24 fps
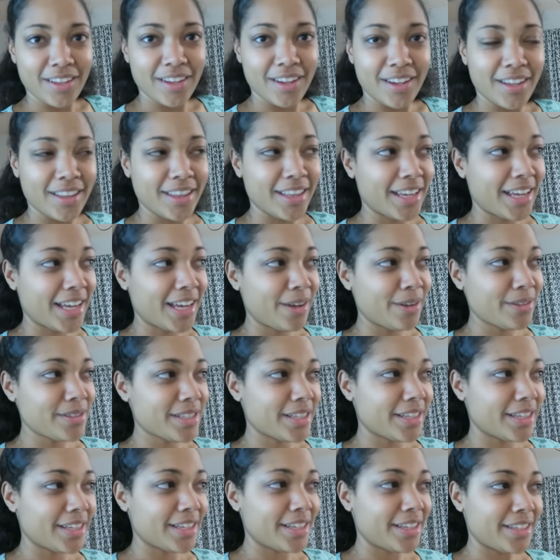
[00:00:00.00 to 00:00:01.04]
All that house
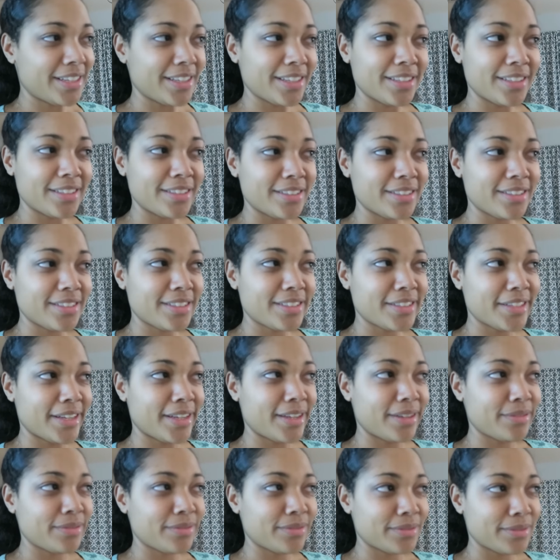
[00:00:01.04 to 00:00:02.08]
hunting and
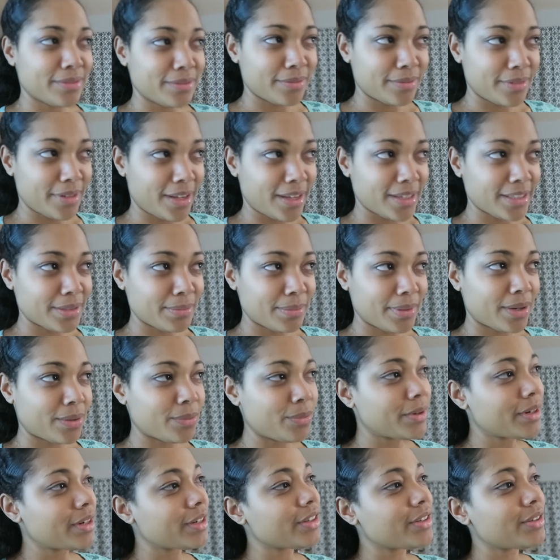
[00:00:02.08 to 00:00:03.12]
stuff knocked him out.
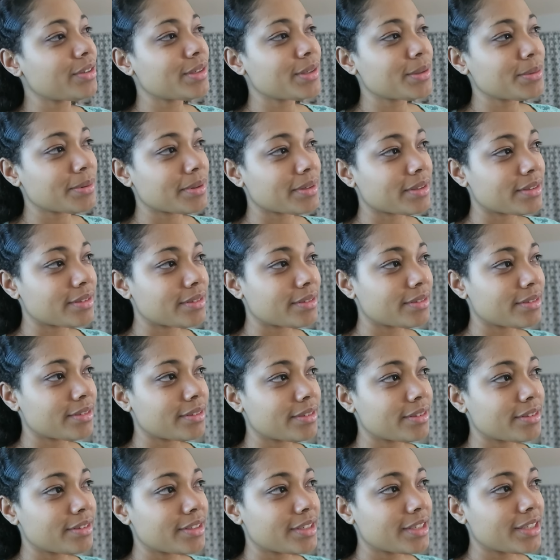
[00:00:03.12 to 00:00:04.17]
What are you doing? What?
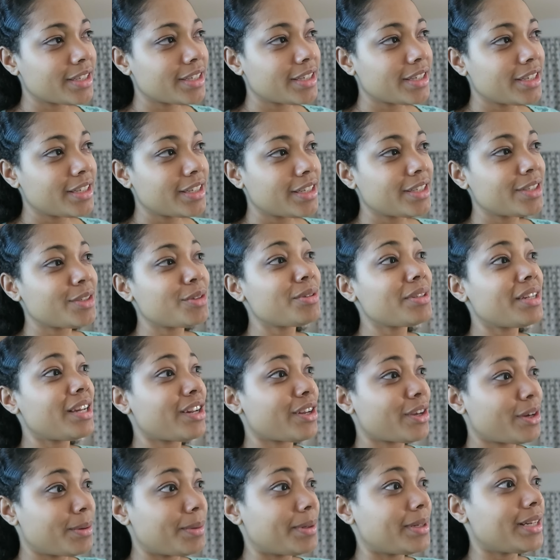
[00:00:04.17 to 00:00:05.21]
You
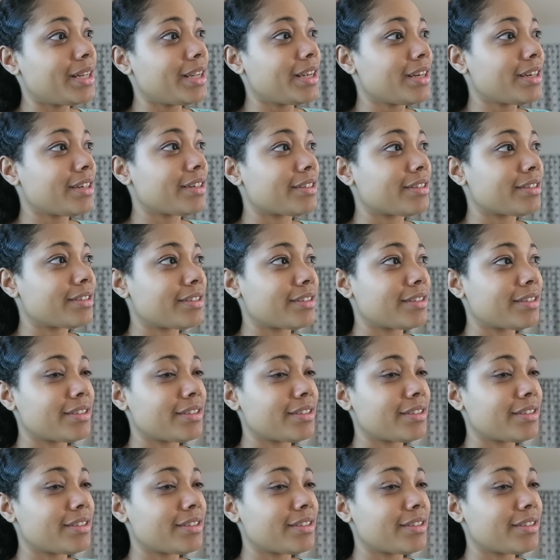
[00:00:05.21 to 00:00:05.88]
didn't go in there.